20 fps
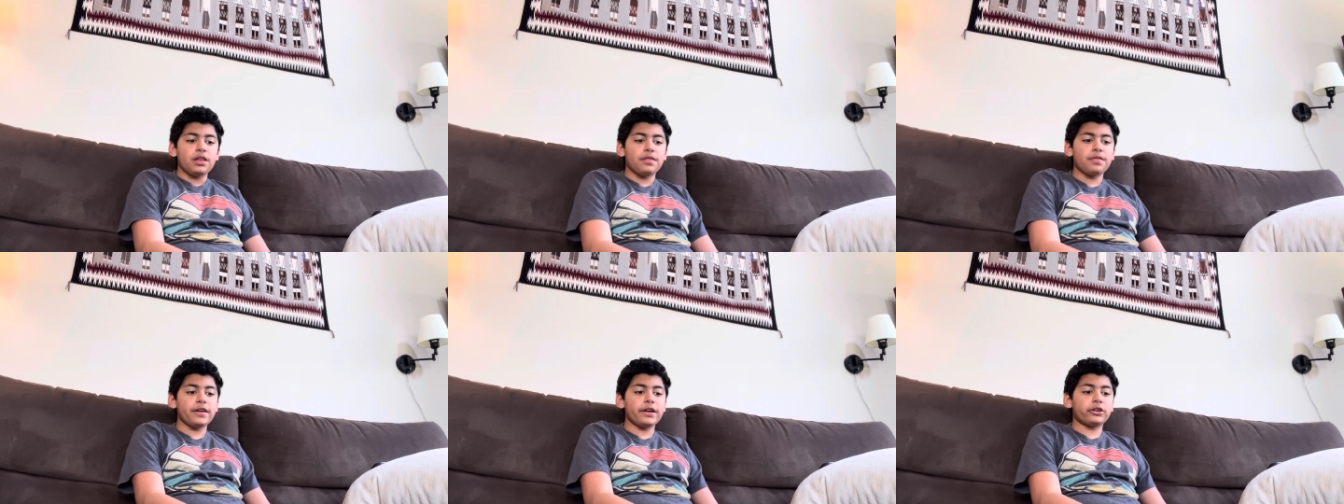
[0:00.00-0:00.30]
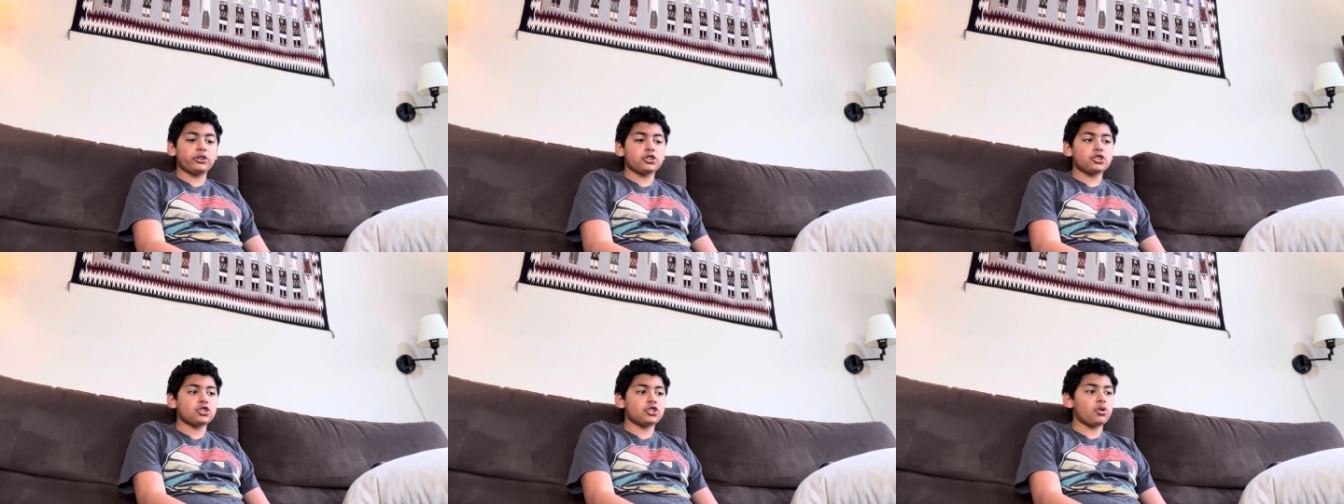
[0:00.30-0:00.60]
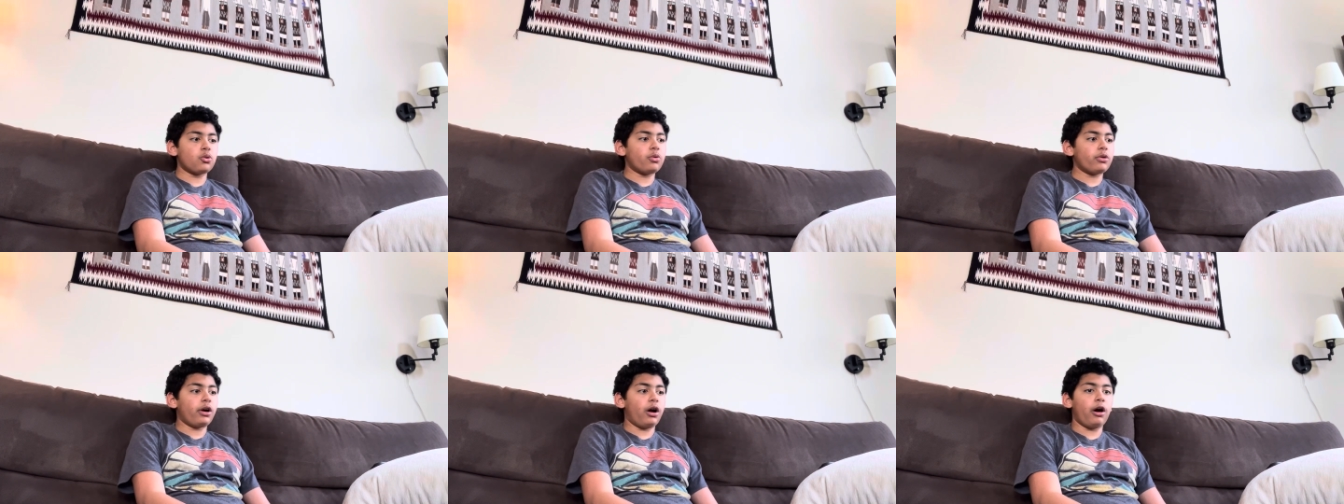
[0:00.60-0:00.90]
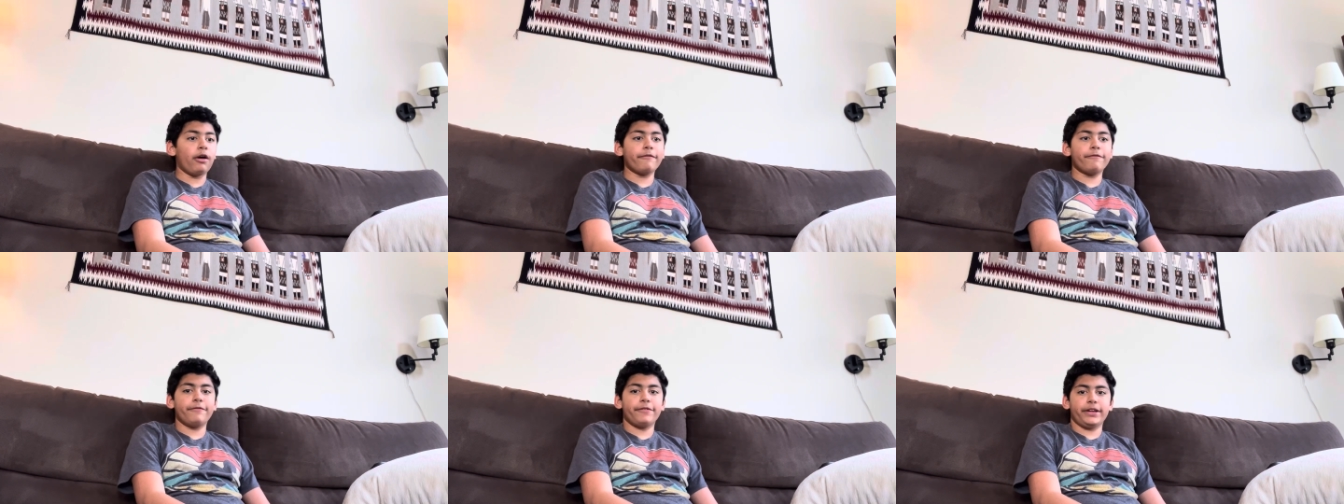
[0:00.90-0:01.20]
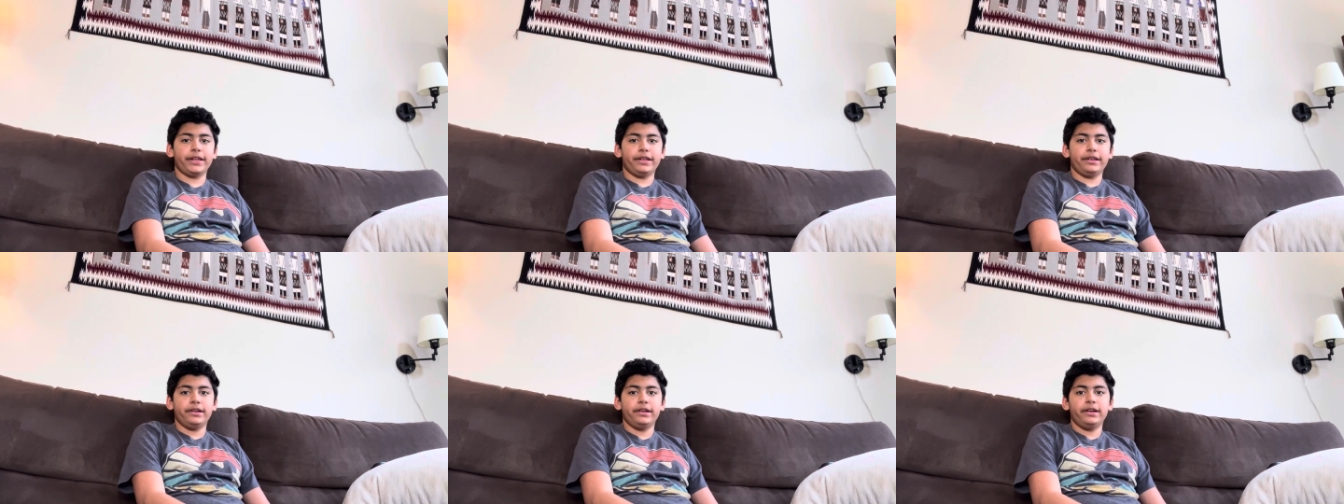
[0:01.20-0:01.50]
they are so
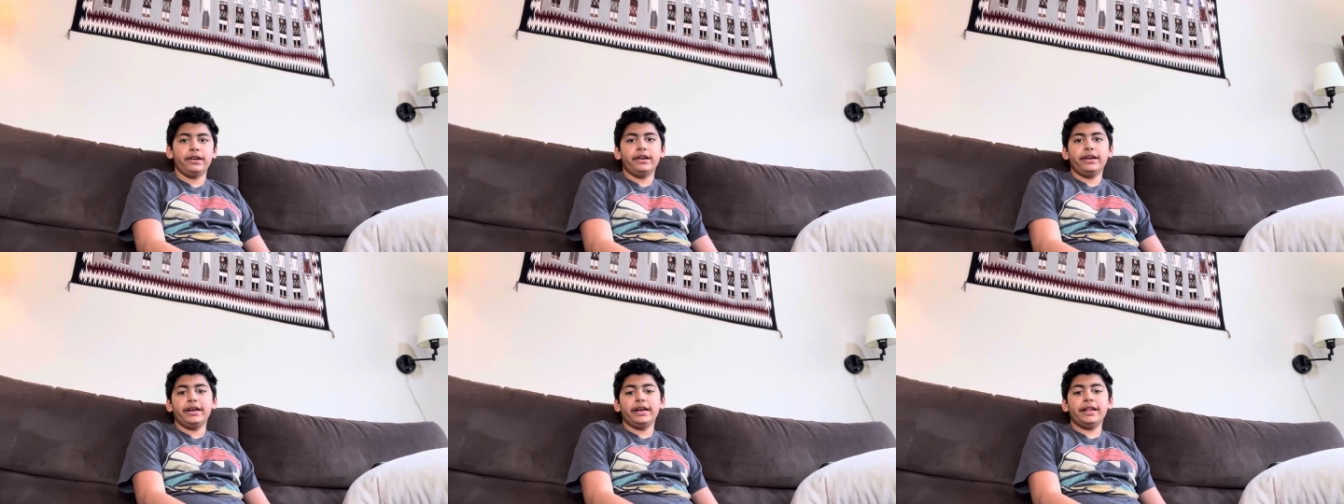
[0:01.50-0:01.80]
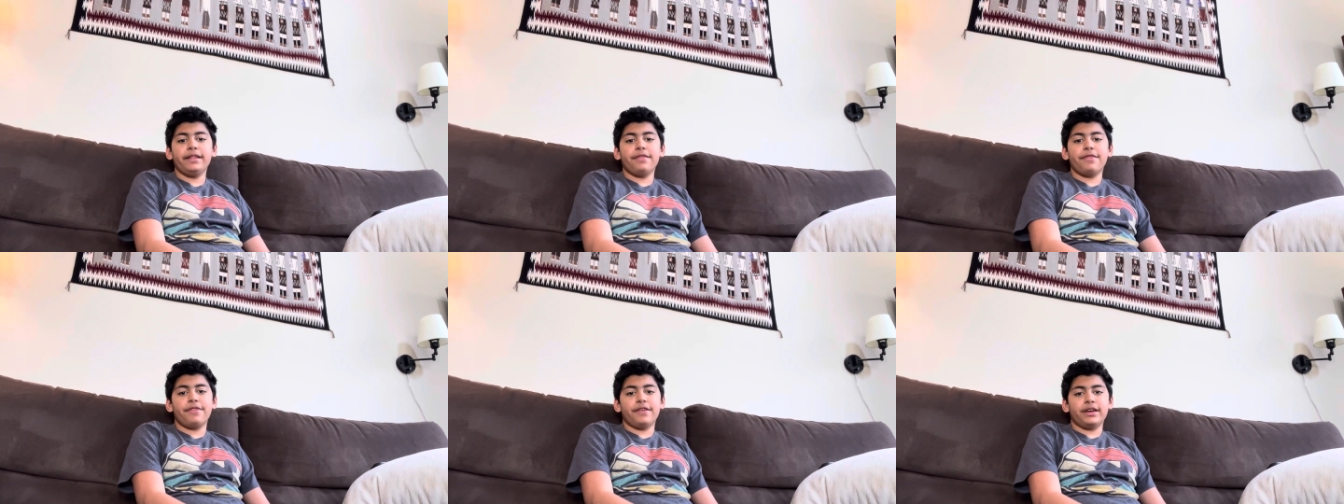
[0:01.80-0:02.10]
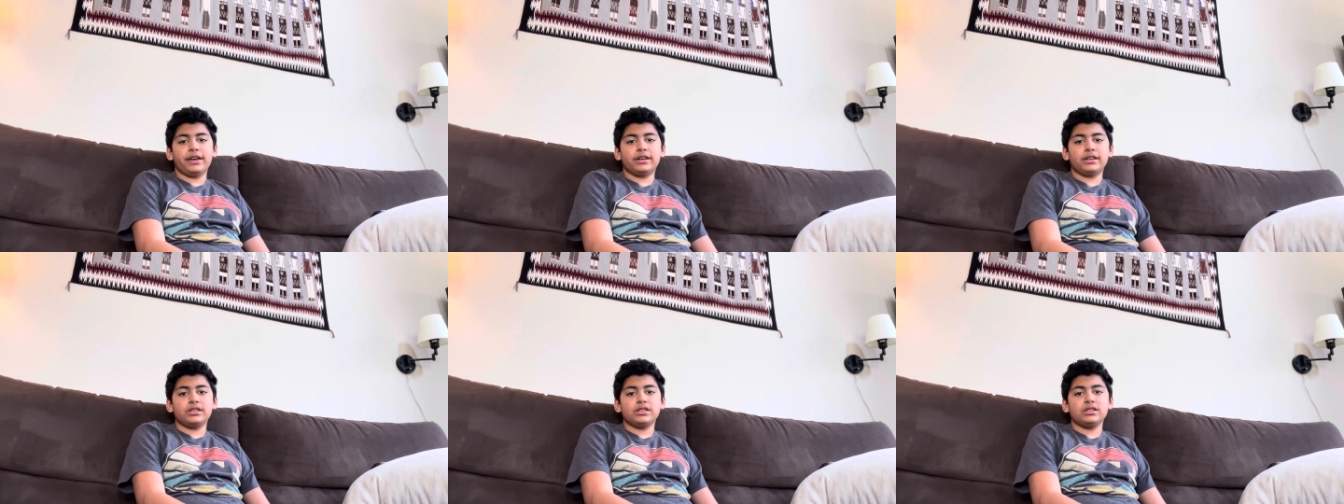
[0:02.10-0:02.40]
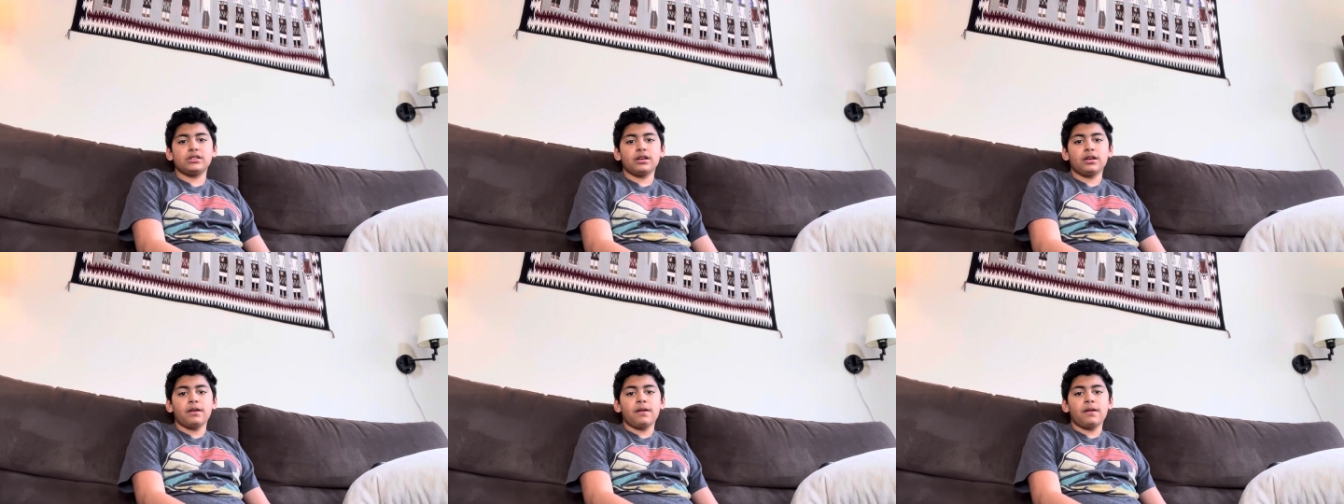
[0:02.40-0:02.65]
confident in things